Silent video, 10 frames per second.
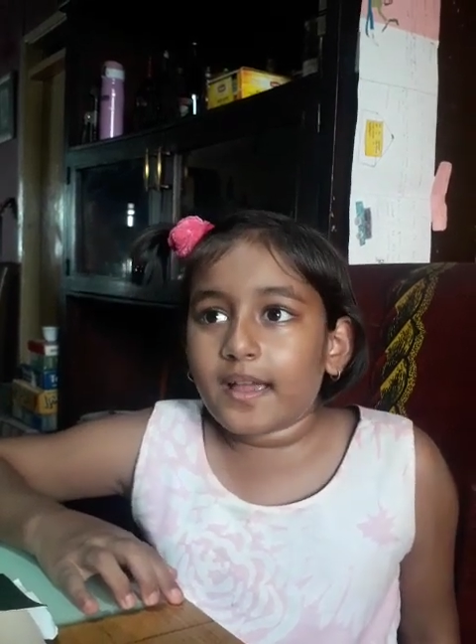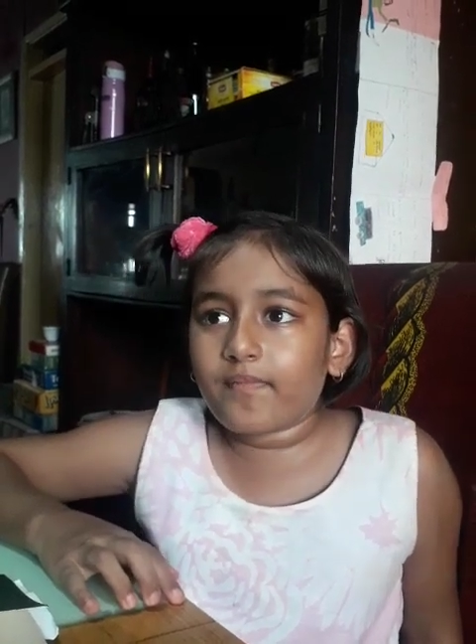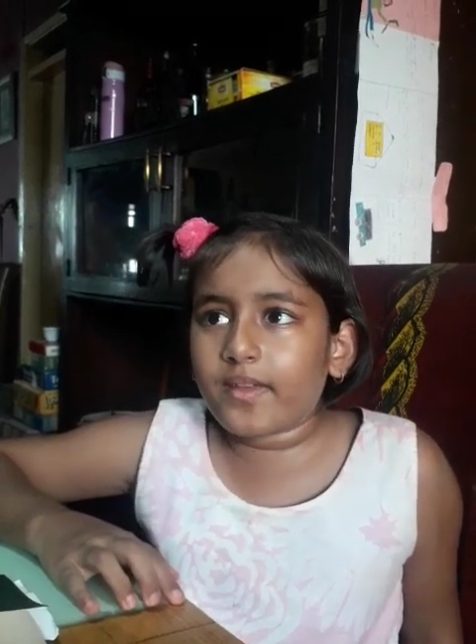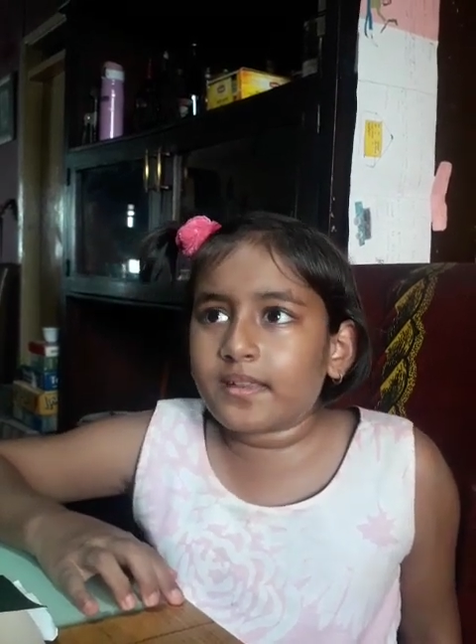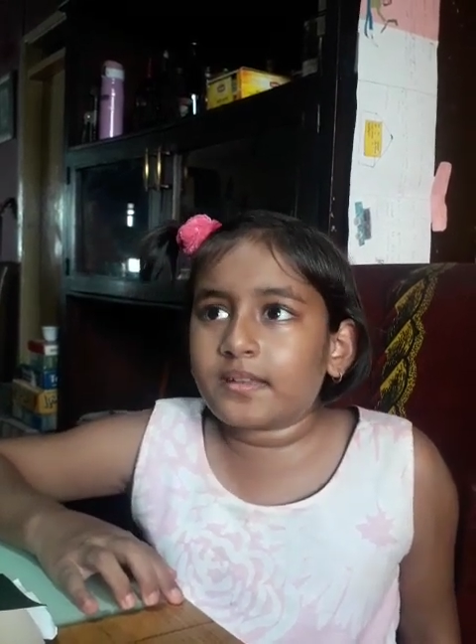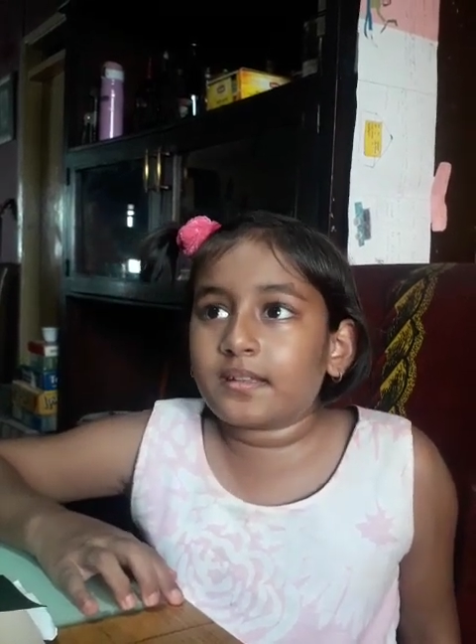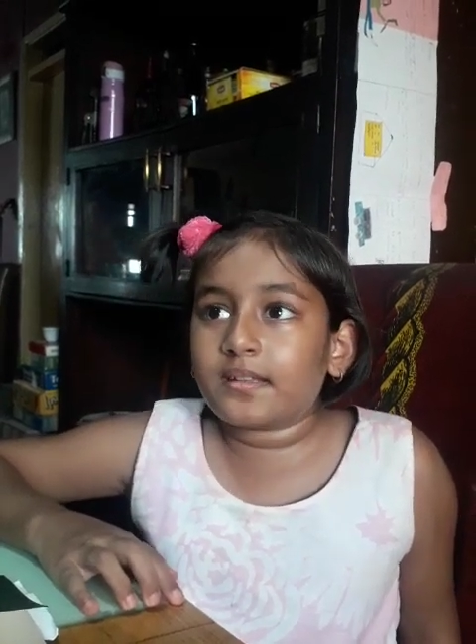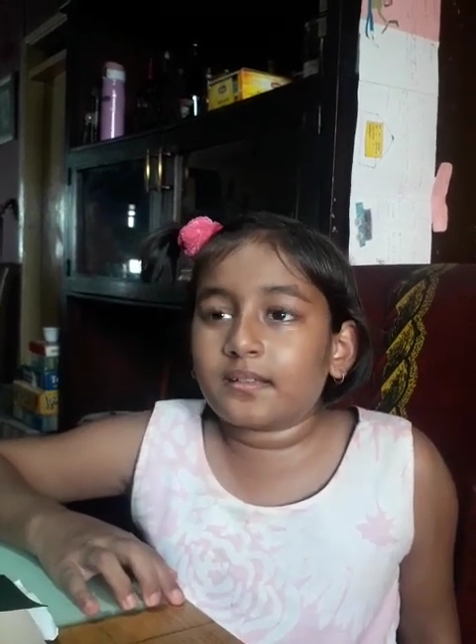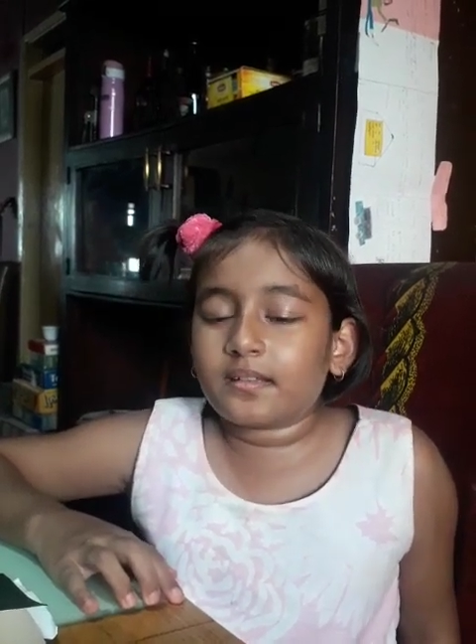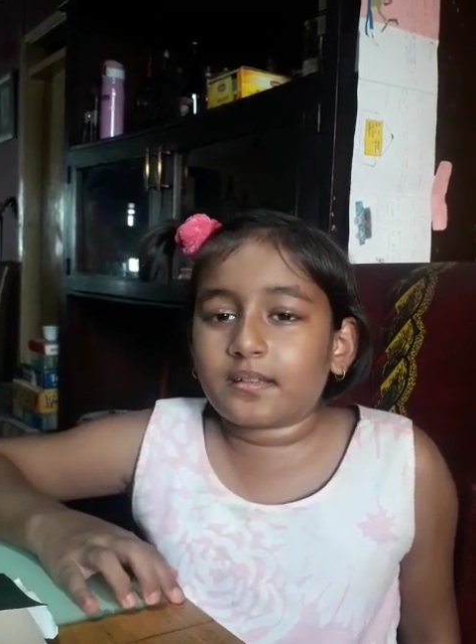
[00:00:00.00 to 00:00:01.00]
and then
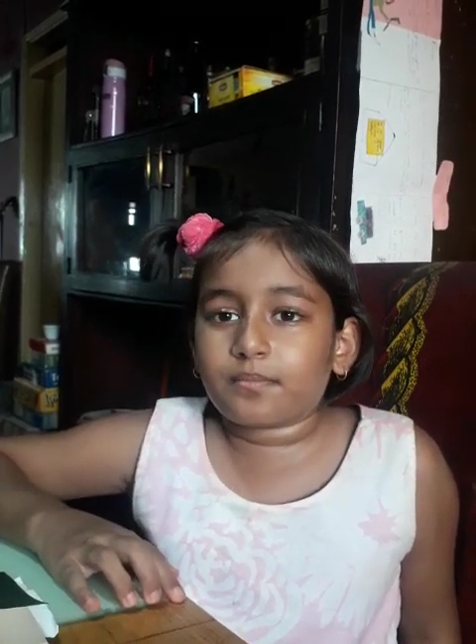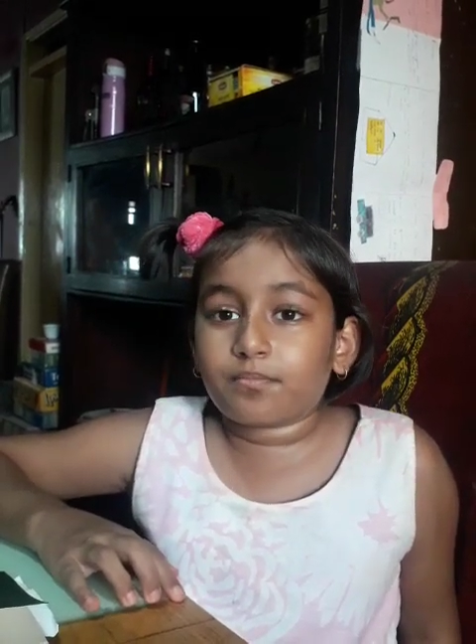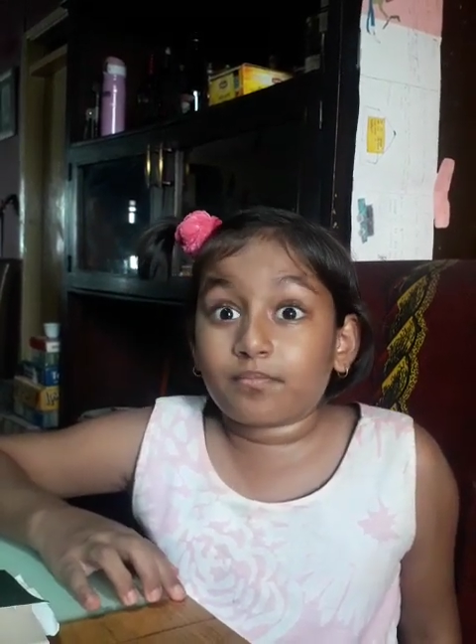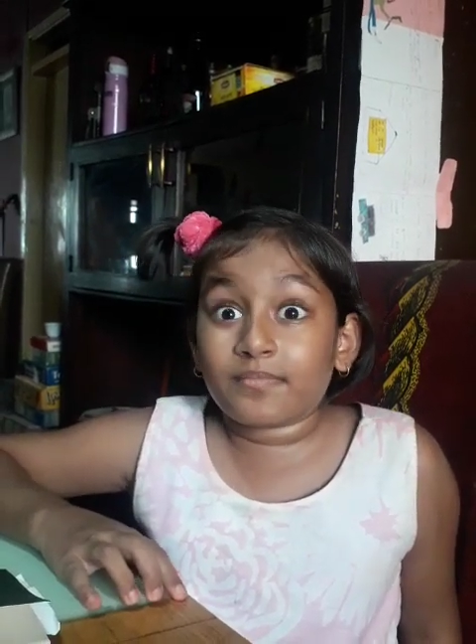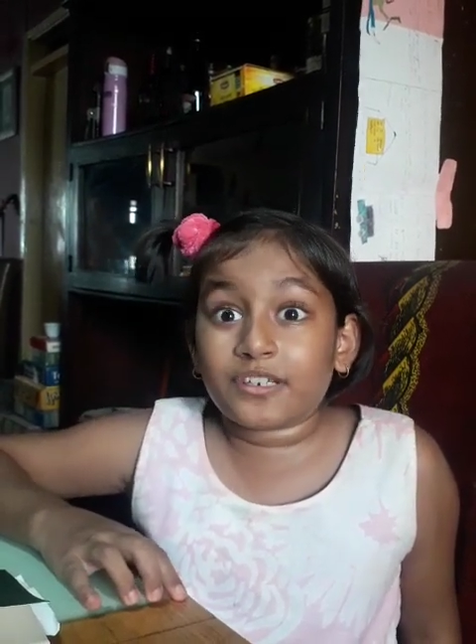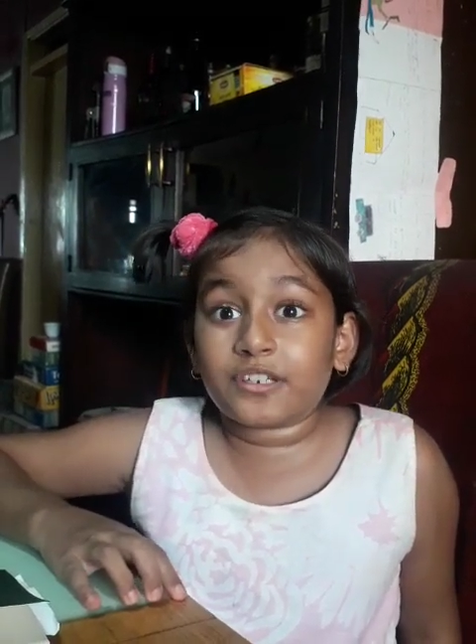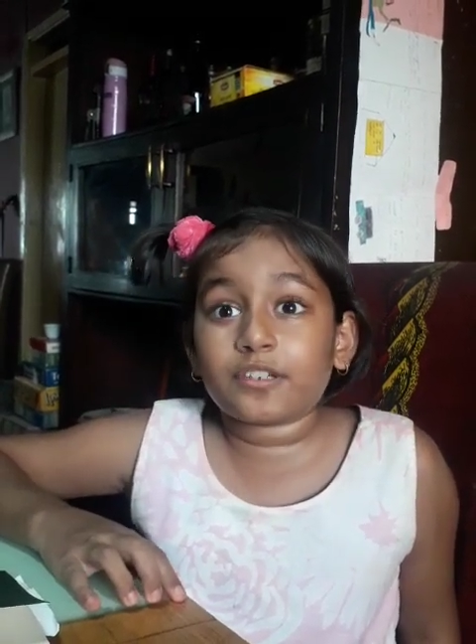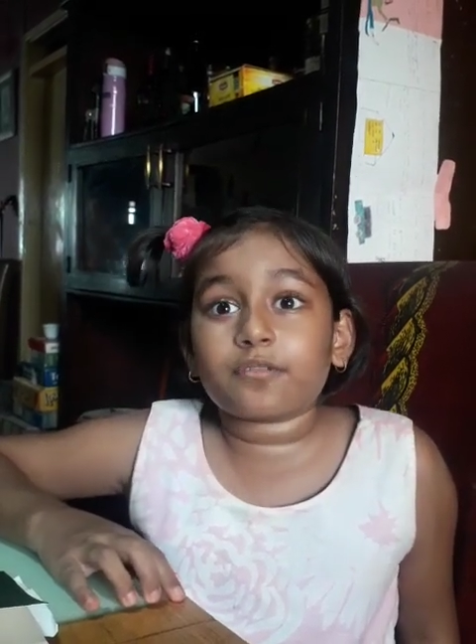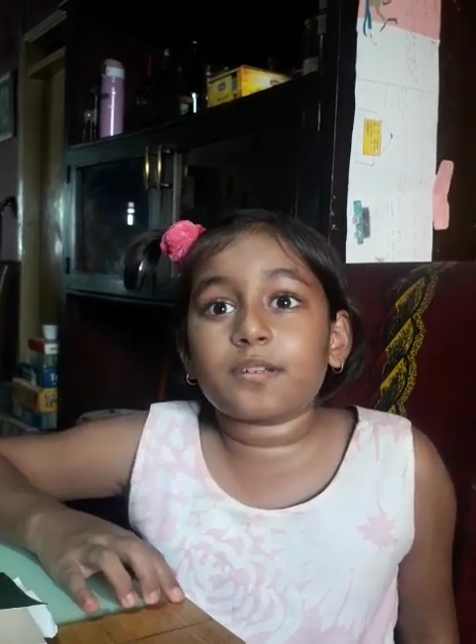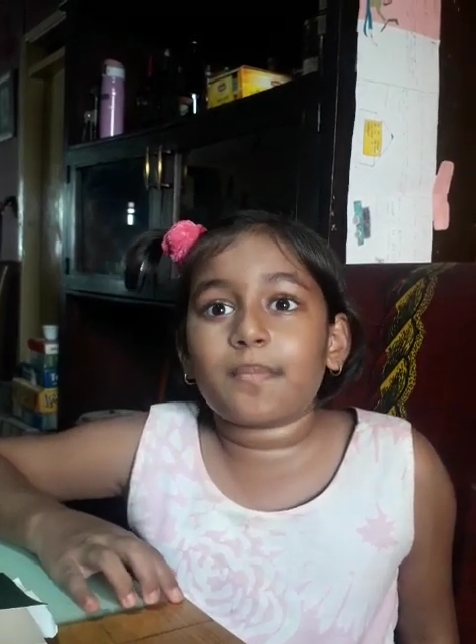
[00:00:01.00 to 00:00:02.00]
the
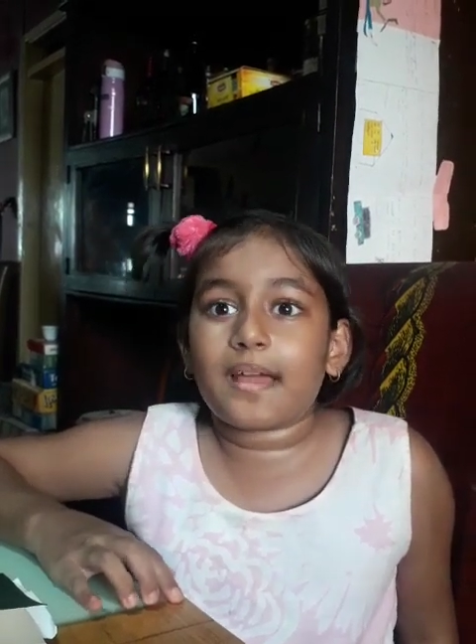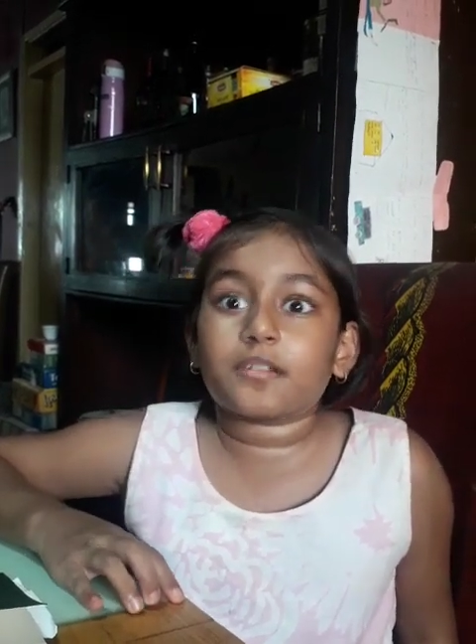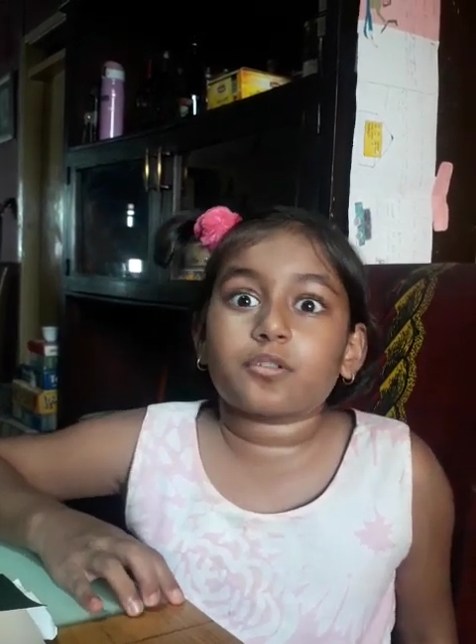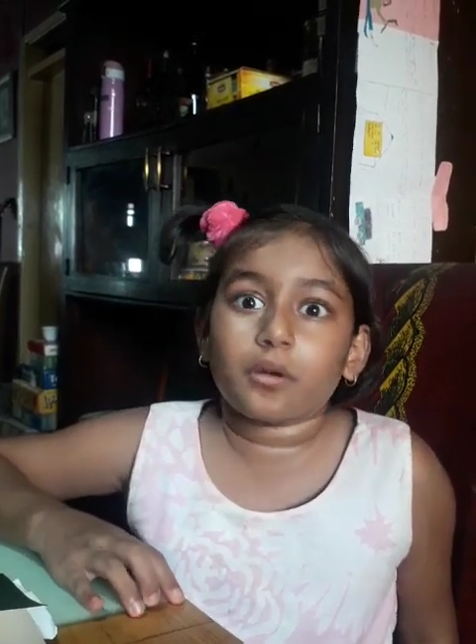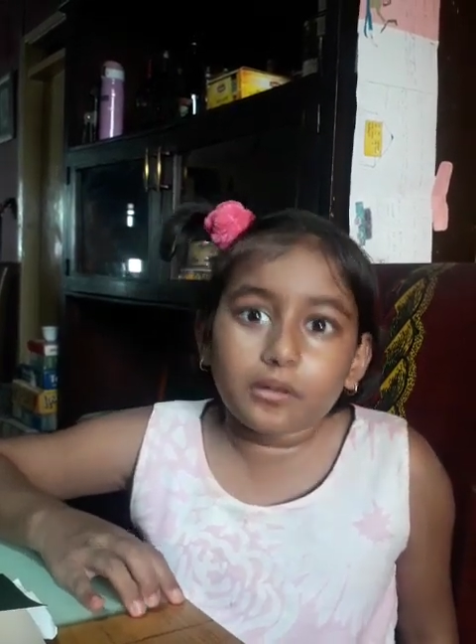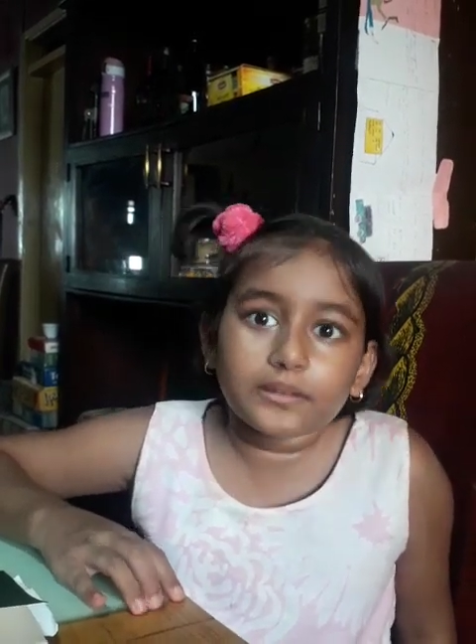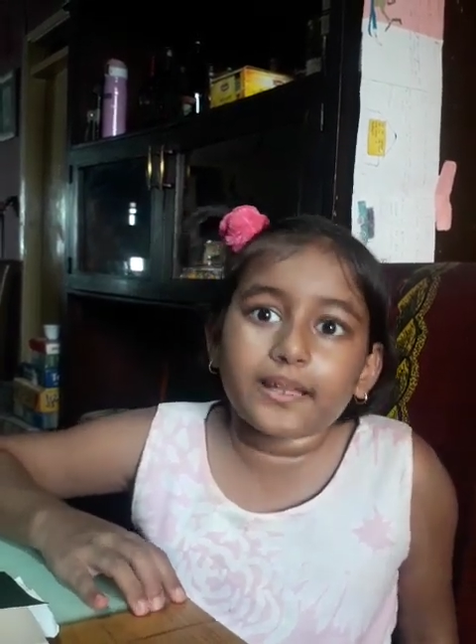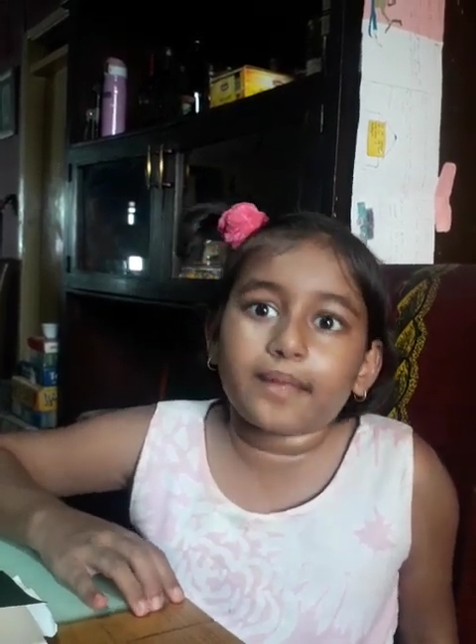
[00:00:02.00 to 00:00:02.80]
machinery man told